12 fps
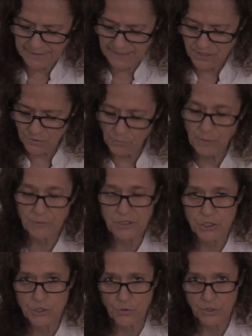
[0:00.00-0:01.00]
and that's the one with
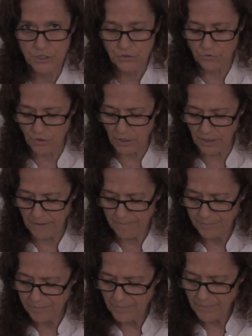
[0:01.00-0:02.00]
the short
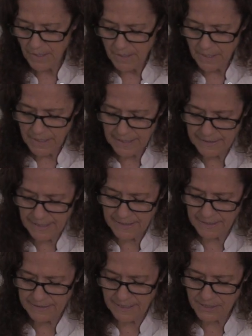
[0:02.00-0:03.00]
straw, and
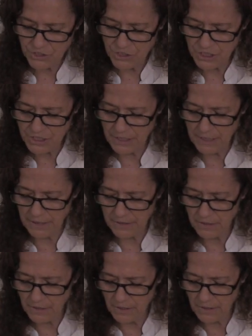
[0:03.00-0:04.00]
that's just going
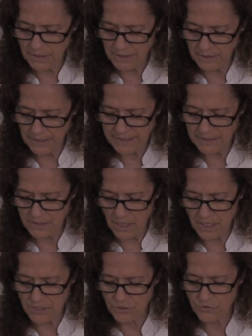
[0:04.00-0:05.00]
to collect and
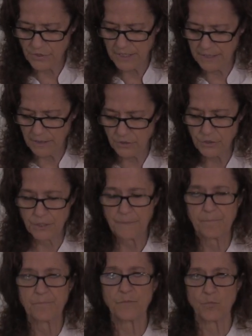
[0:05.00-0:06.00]
concentrate a
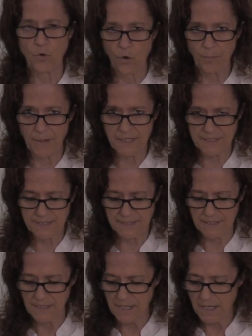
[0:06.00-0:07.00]
good
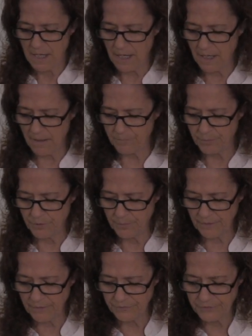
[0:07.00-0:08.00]
robust
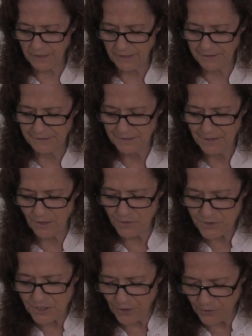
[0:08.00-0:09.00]
plume of
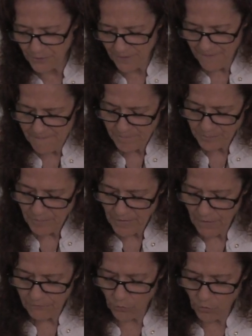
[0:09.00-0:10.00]
ozone
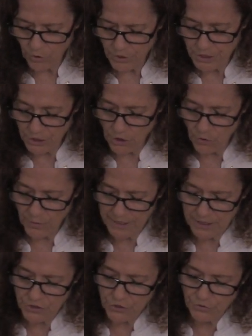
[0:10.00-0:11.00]
to go
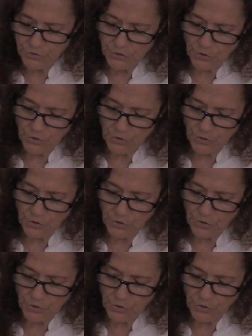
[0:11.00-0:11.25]
into